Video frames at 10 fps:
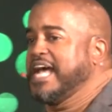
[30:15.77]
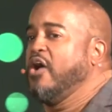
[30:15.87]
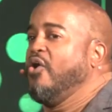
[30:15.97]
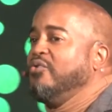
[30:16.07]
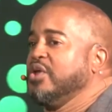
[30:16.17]

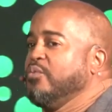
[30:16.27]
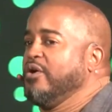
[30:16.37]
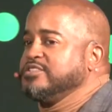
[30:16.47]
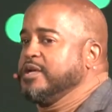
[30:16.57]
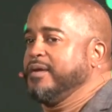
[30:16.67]
I'll only
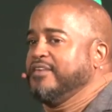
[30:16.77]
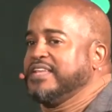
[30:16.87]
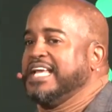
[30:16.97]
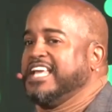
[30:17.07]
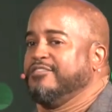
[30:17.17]
worship if
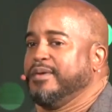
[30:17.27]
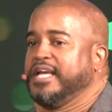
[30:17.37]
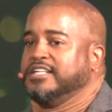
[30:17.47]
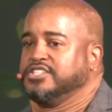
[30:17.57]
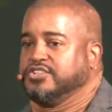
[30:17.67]
they give me
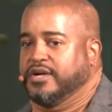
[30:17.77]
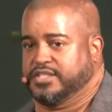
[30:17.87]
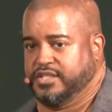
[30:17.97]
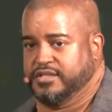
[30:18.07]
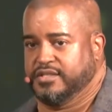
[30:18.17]

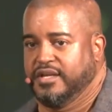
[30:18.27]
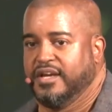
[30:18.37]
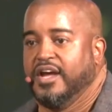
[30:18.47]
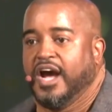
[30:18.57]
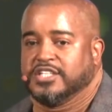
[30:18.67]
instruction.
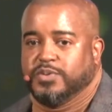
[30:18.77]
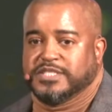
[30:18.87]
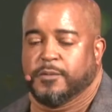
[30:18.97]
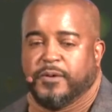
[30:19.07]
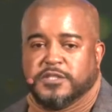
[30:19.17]
A
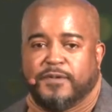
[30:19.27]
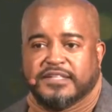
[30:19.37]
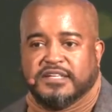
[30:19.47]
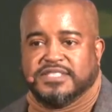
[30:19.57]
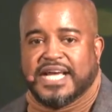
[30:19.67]
twisted
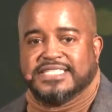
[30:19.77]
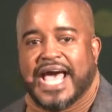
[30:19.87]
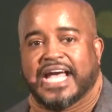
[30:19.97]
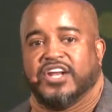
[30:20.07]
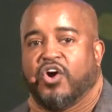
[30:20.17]
perspective says, I
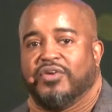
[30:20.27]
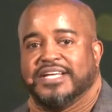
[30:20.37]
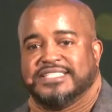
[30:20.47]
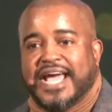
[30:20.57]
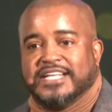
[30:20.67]
can only
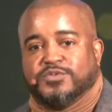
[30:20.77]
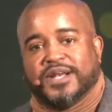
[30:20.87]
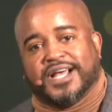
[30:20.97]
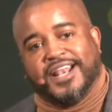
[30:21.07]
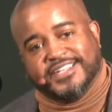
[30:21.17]
dance with
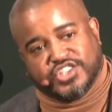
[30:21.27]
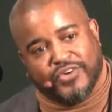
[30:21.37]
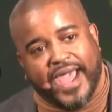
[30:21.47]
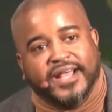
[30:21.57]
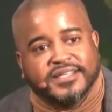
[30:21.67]
a click track.